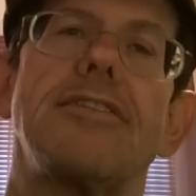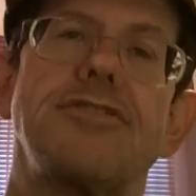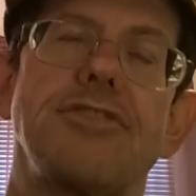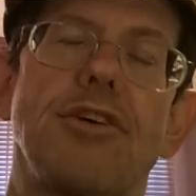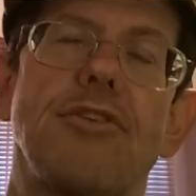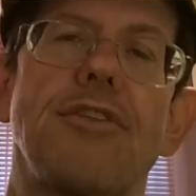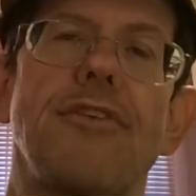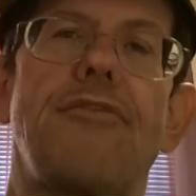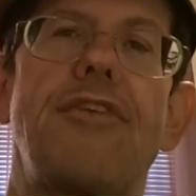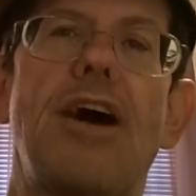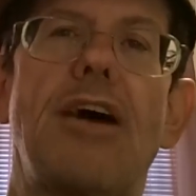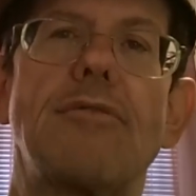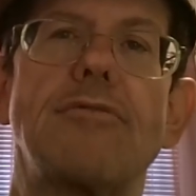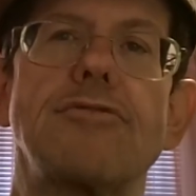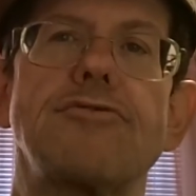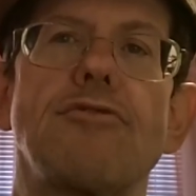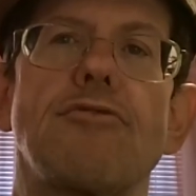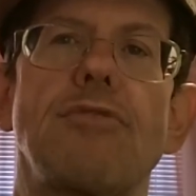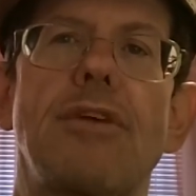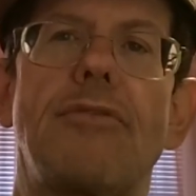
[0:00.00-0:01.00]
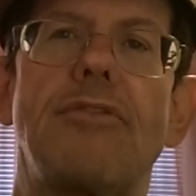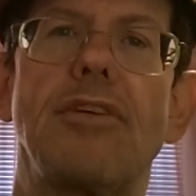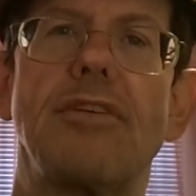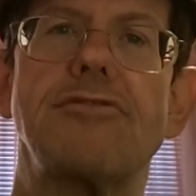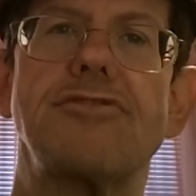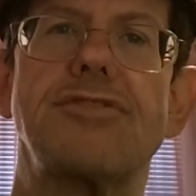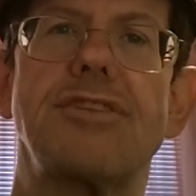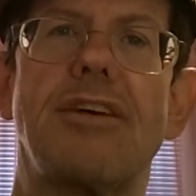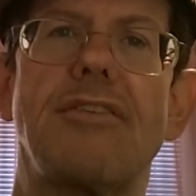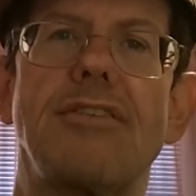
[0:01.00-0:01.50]
Sure, the founders were
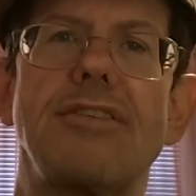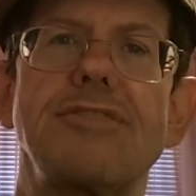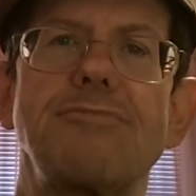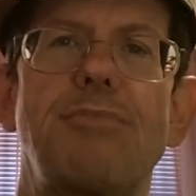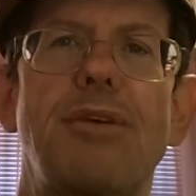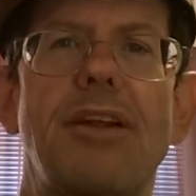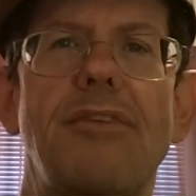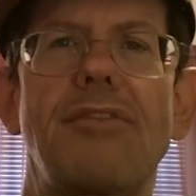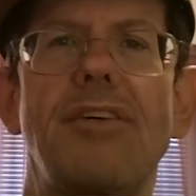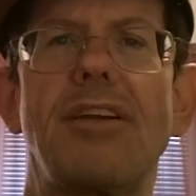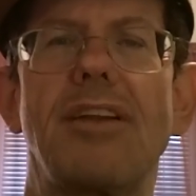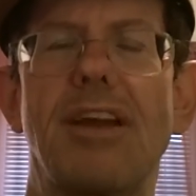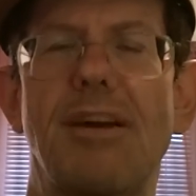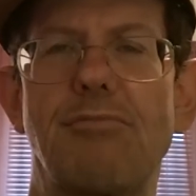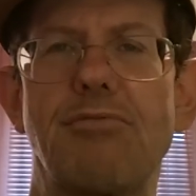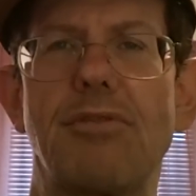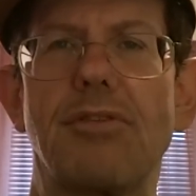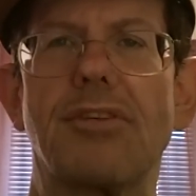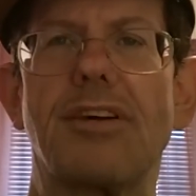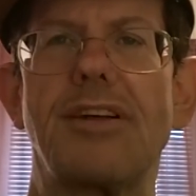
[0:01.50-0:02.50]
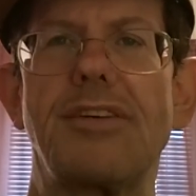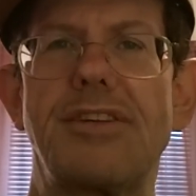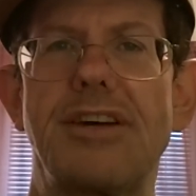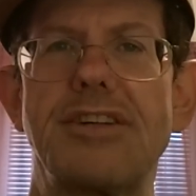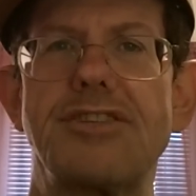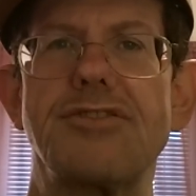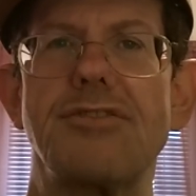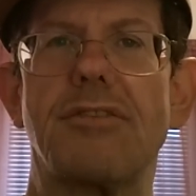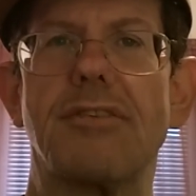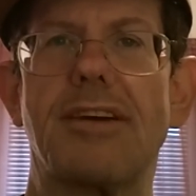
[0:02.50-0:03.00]
revolutionaries, but of a liberal
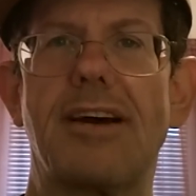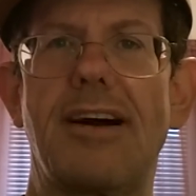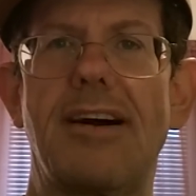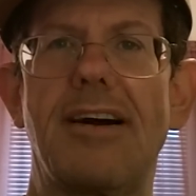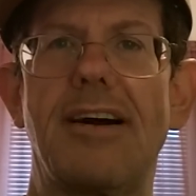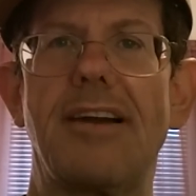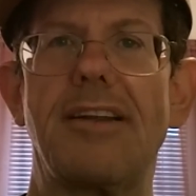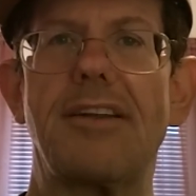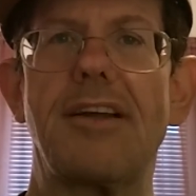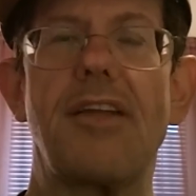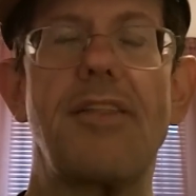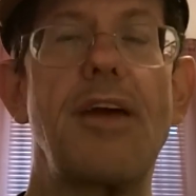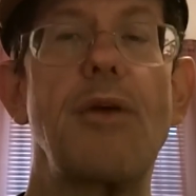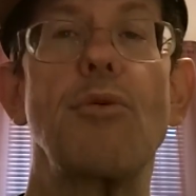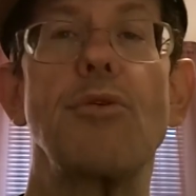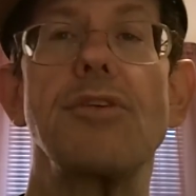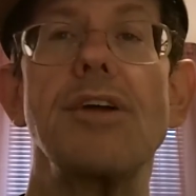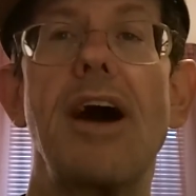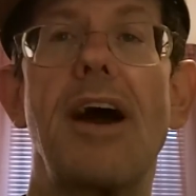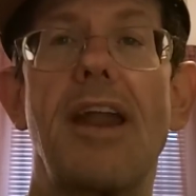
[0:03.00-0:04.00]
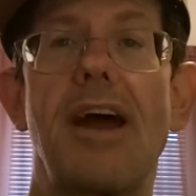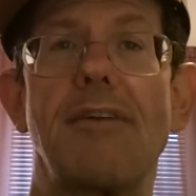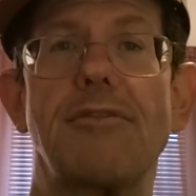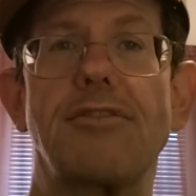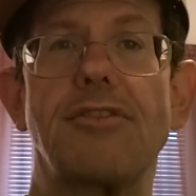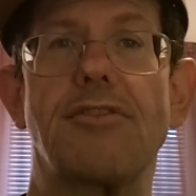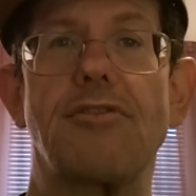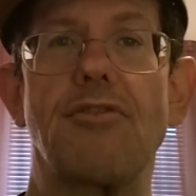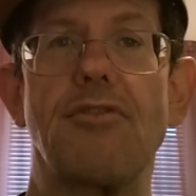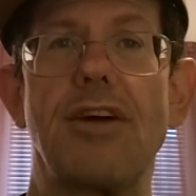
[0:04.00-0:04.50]
conditional kind. They were not
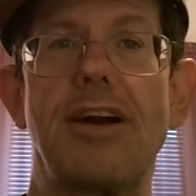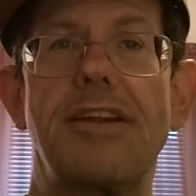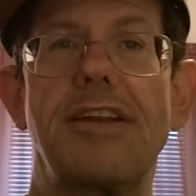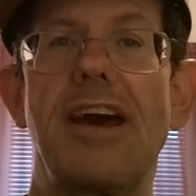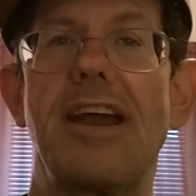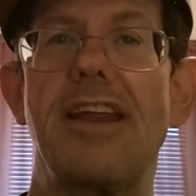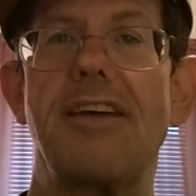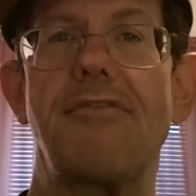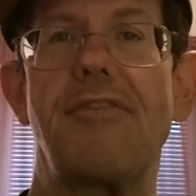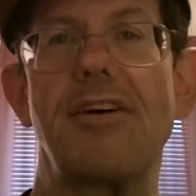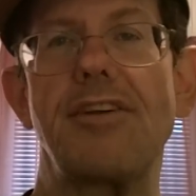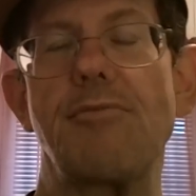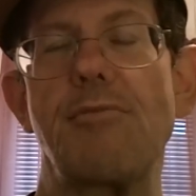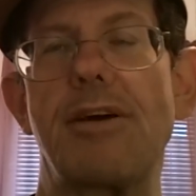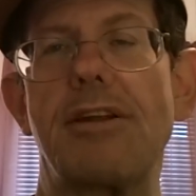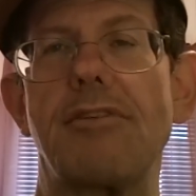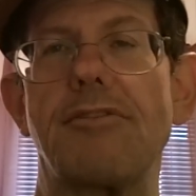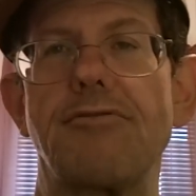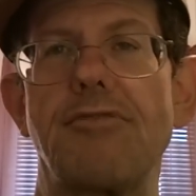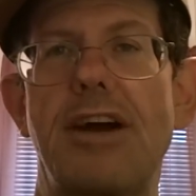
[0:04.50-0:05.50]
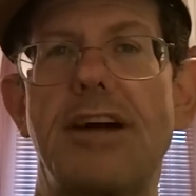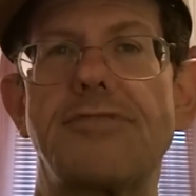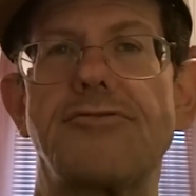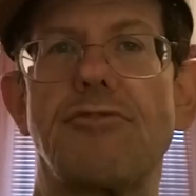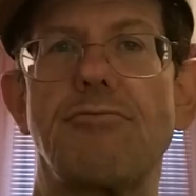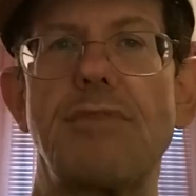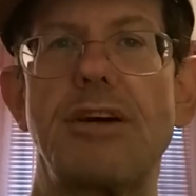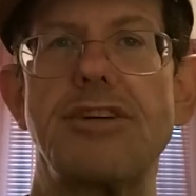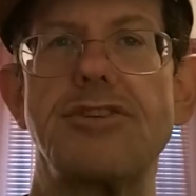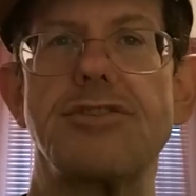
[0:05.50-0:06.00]
out to create any fundamental
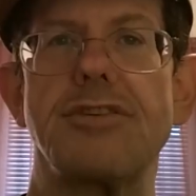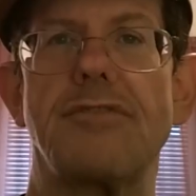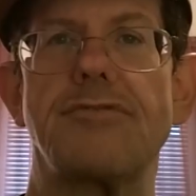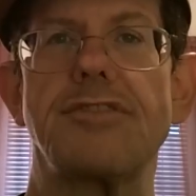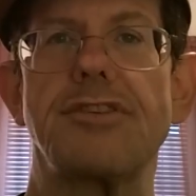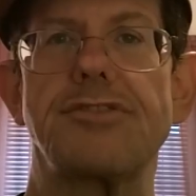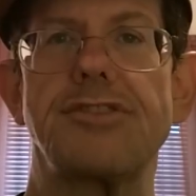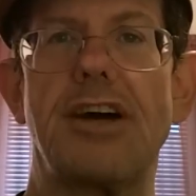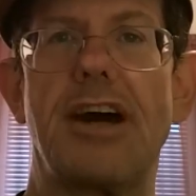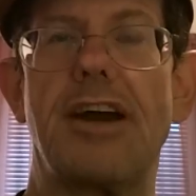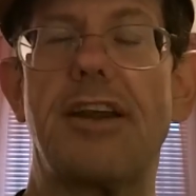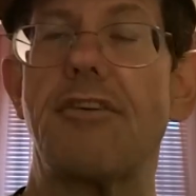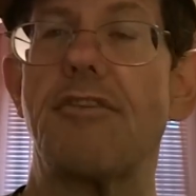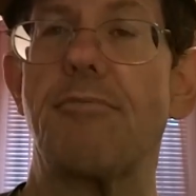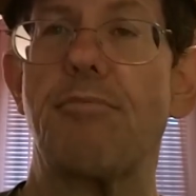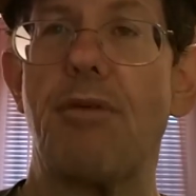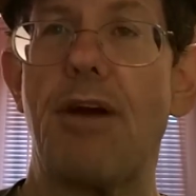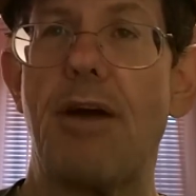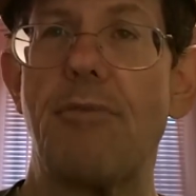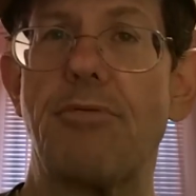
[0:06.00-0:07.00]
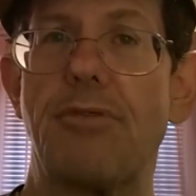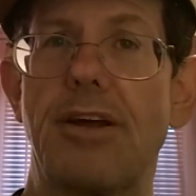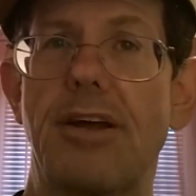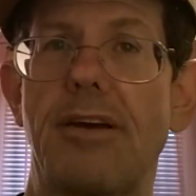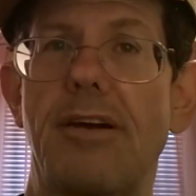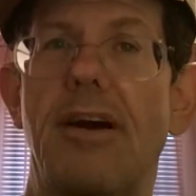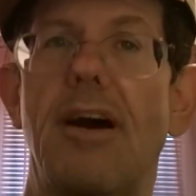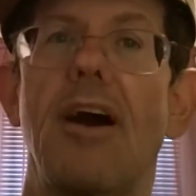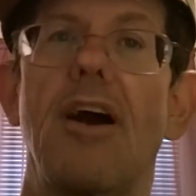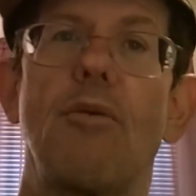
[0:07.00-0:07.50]
transformation of society or
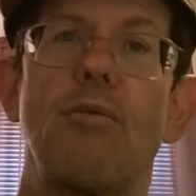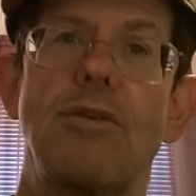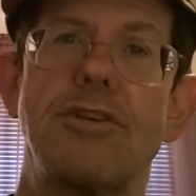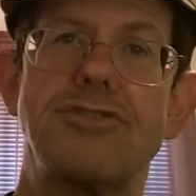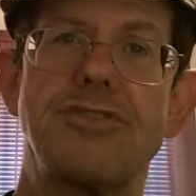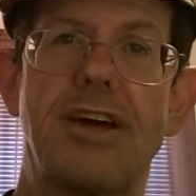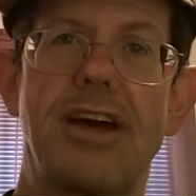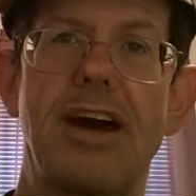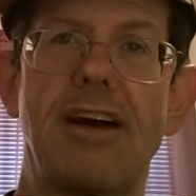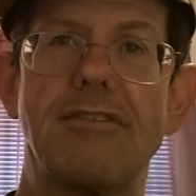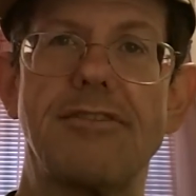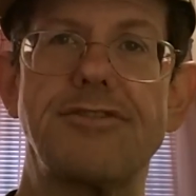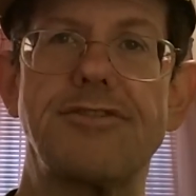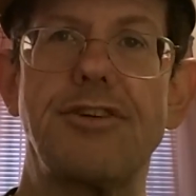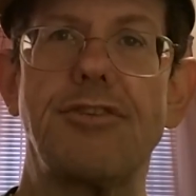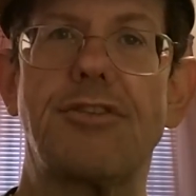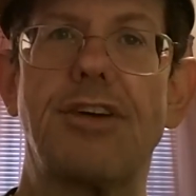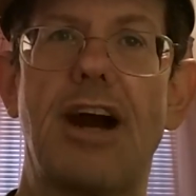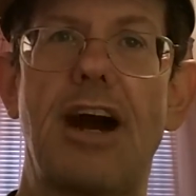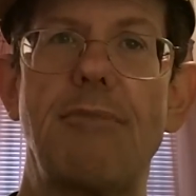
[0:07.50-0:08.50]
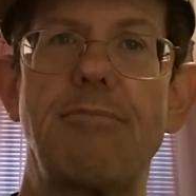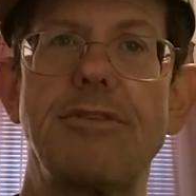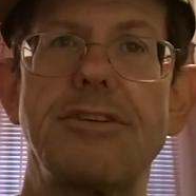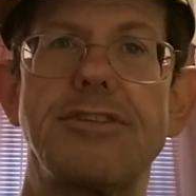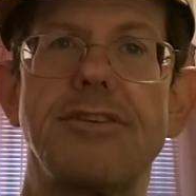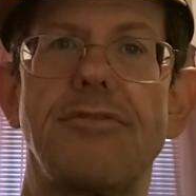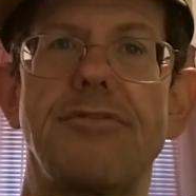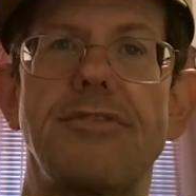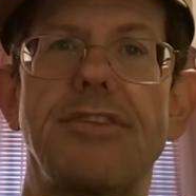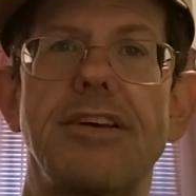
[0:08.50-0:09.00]
property, which they held as two
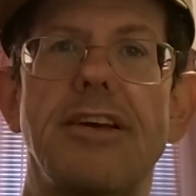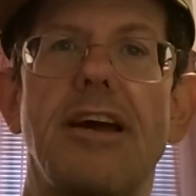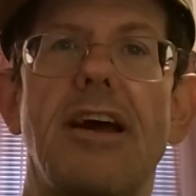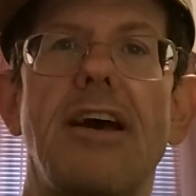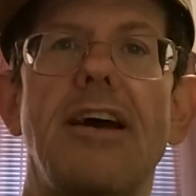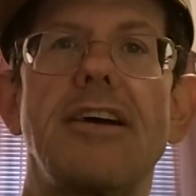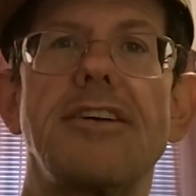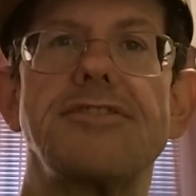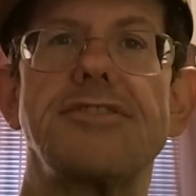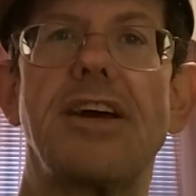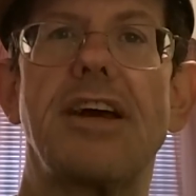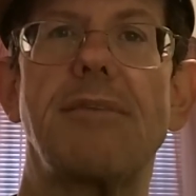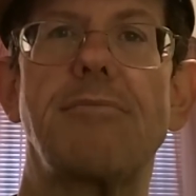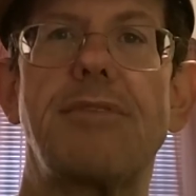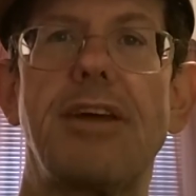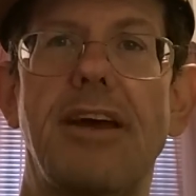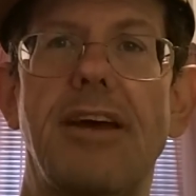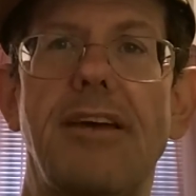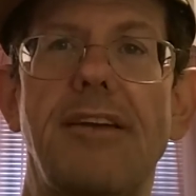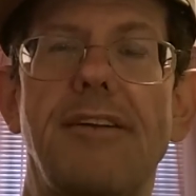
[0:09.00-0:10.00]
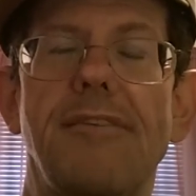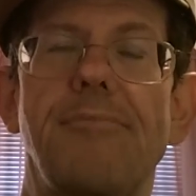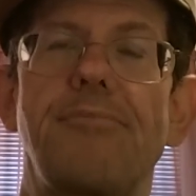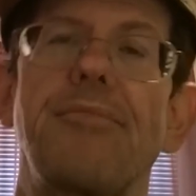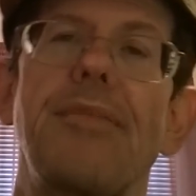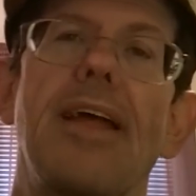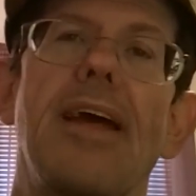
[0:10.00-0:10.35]
copies of the same deed.